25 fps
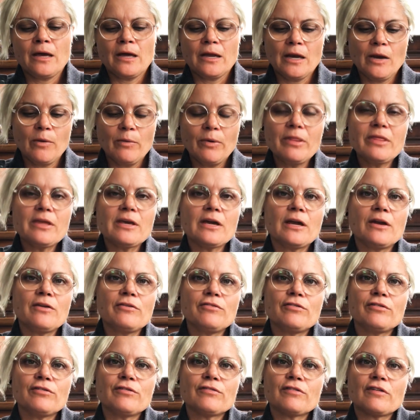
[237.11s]
Now, one of the
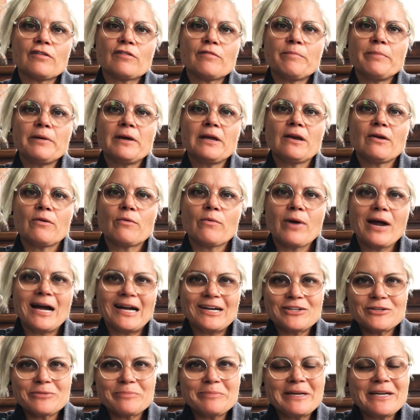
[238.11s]
energies that's been
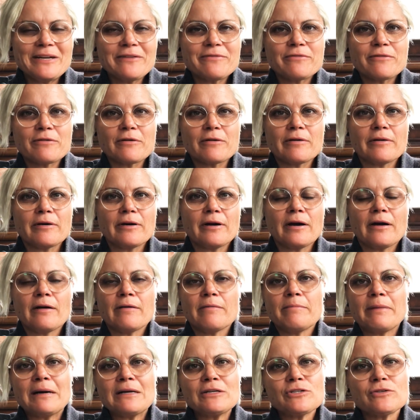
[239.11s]
around me for a
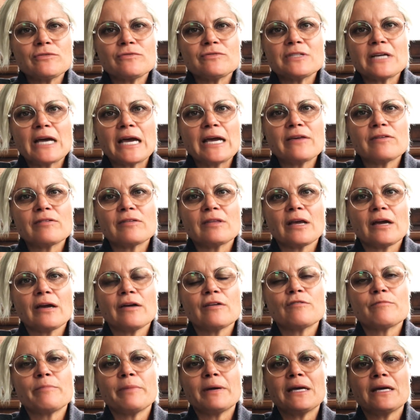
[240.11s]
bunch of days now
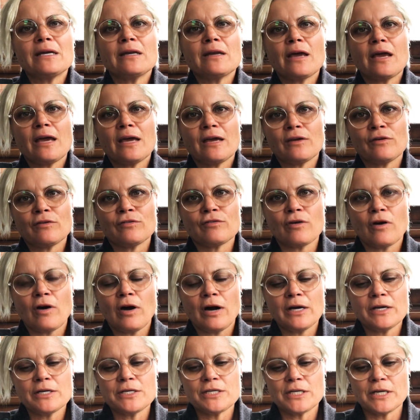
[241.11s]
has been
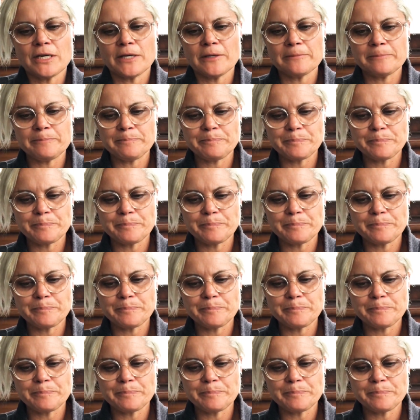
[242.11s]
anxiety.